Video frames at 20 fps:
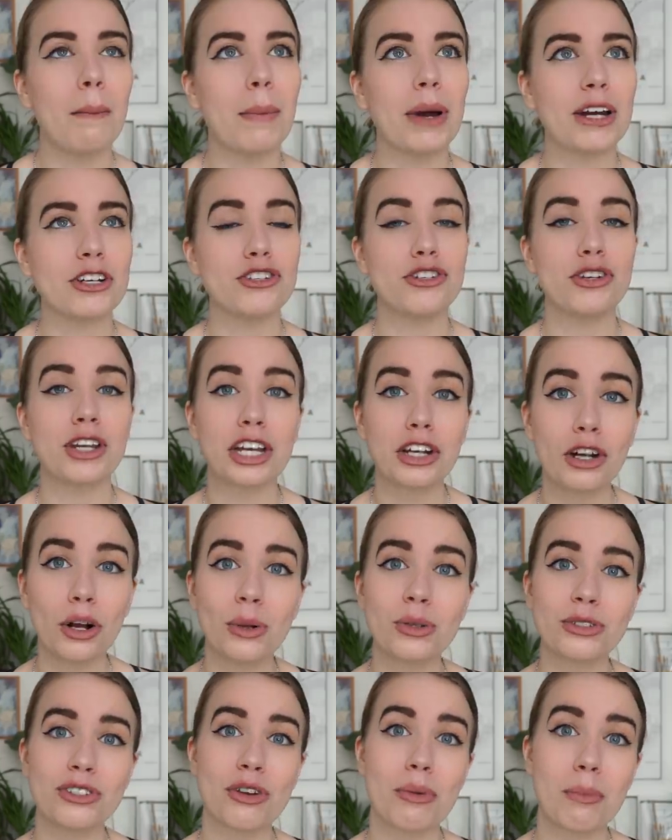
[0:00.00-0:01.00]
but you can
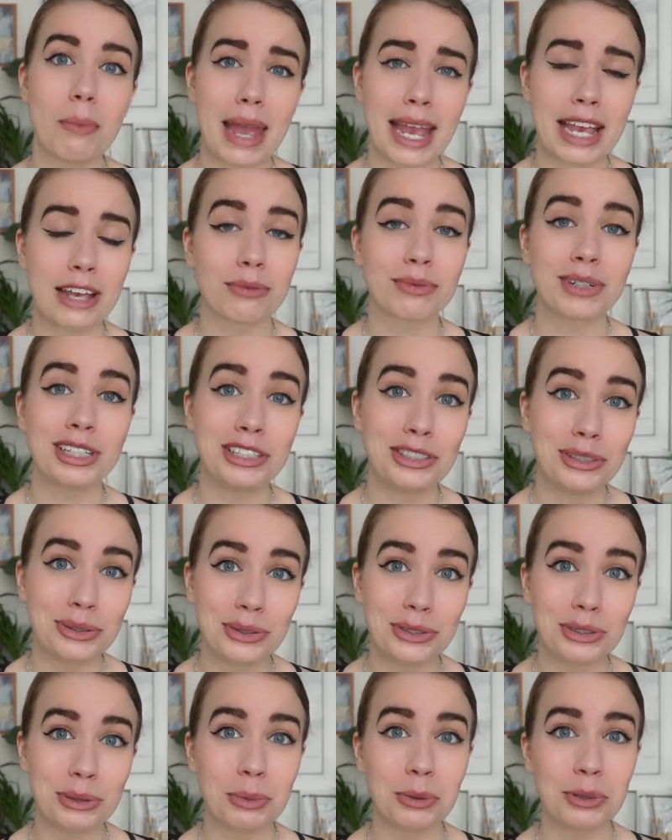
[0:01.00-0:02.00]
also make
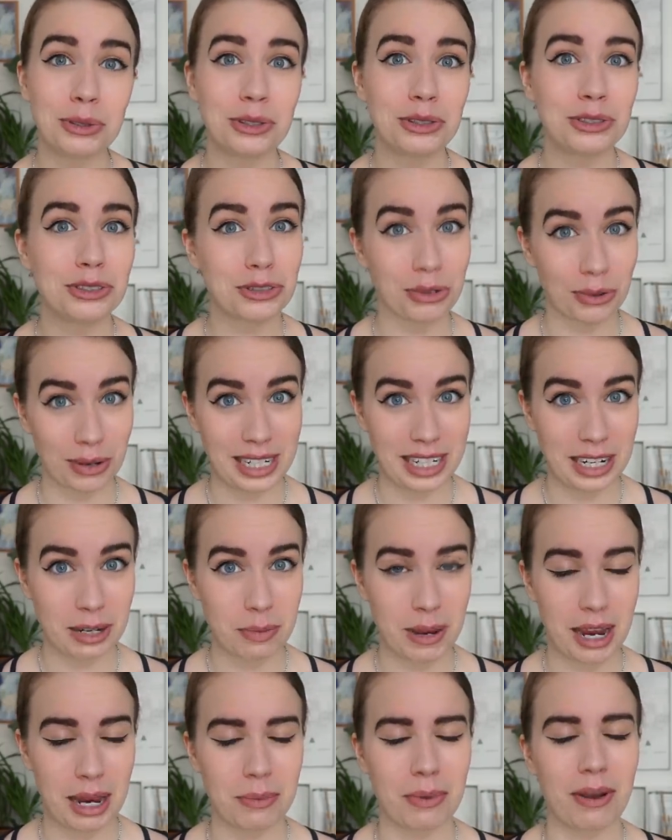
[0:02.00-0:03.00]
reusable
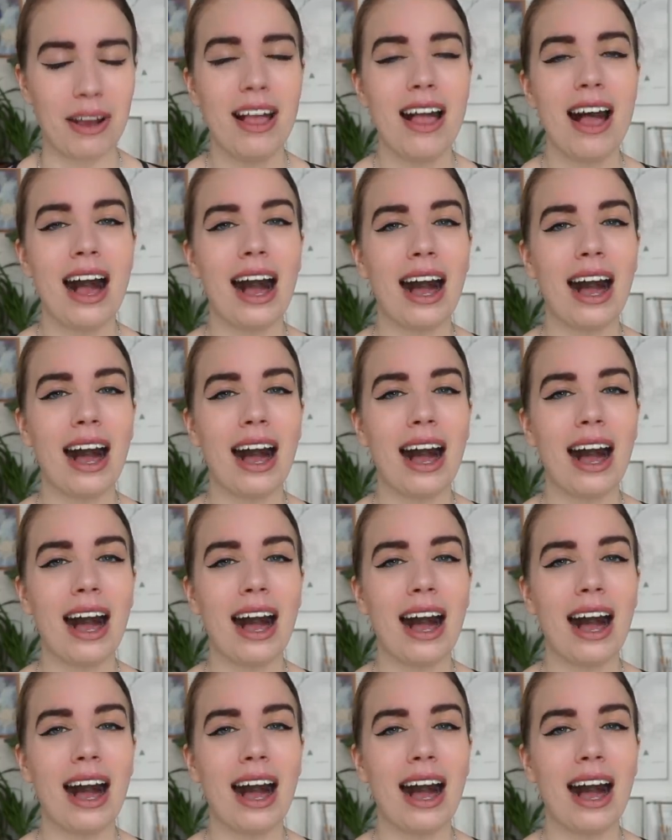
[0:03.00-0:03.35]
toilet paper.